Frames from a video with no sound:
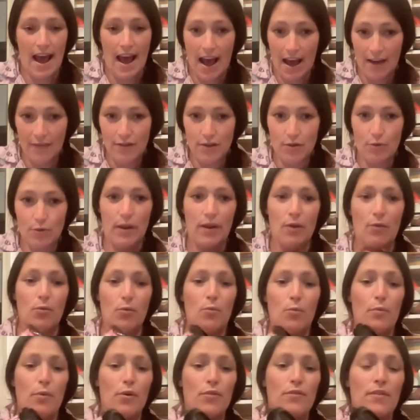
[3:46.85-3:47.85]
after
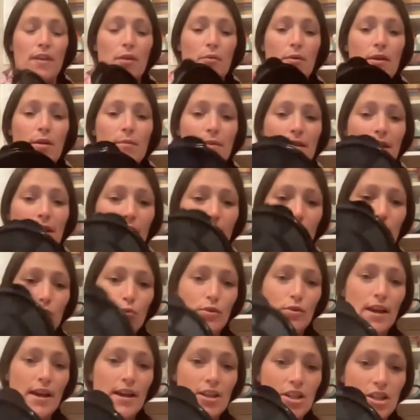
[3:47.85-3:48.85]
birthday week, but they're
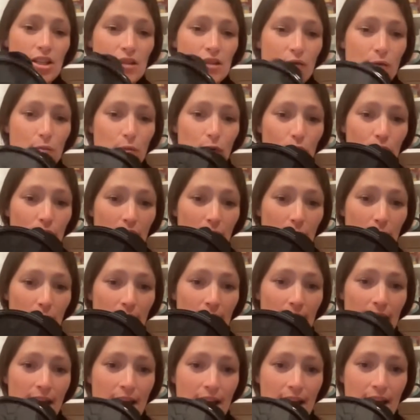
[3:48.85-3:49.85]
brought out just for birthday
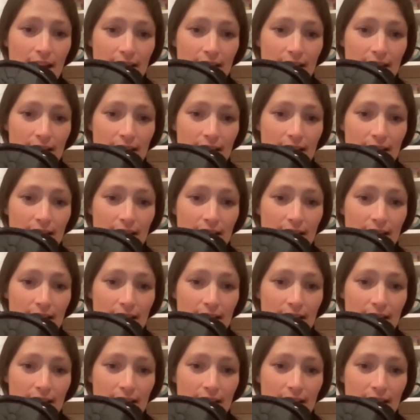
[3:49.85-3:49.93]
week.